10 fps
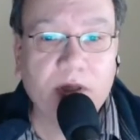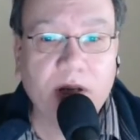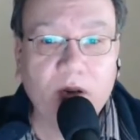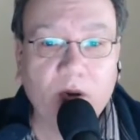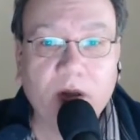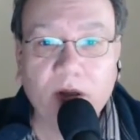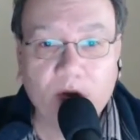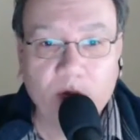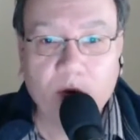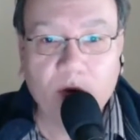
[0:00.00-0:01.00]
that I know I'm going to
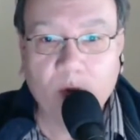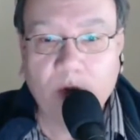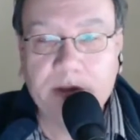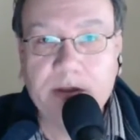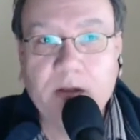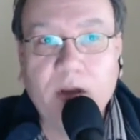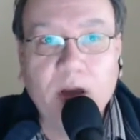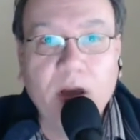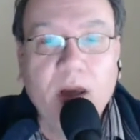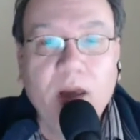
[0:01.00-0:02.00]
do more than once
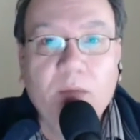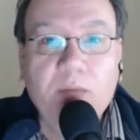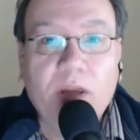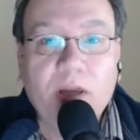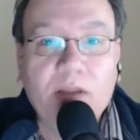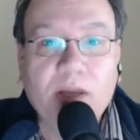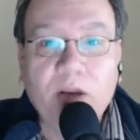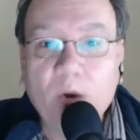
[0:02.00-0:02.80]
because I know